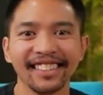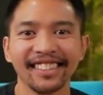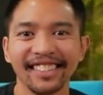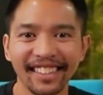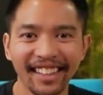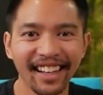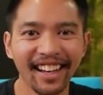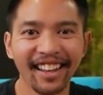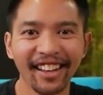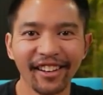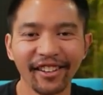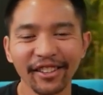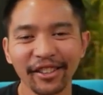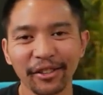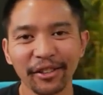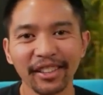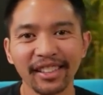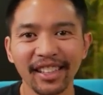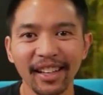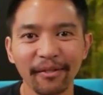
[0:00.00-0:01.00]
Hey there, it's
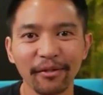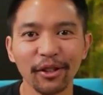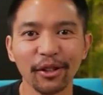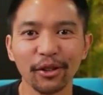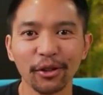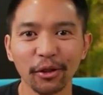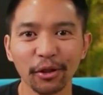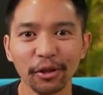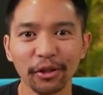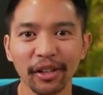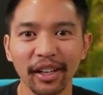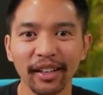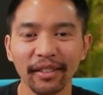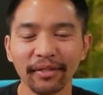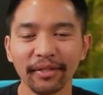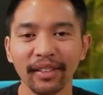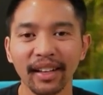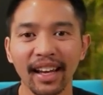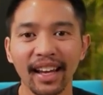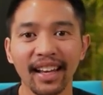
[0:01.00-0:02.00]
Chris Sev with SourceGraph,
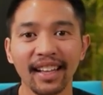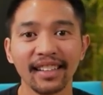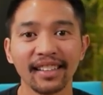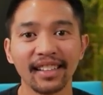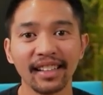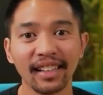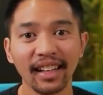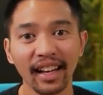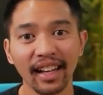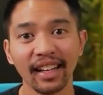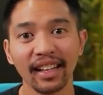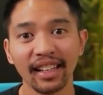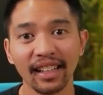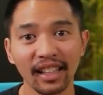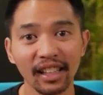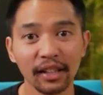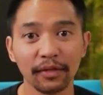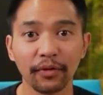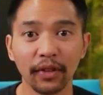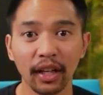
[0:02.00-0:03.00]
and today in
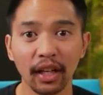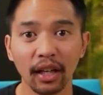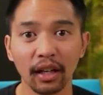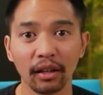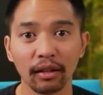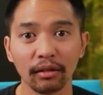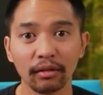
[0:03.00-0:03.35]
this video,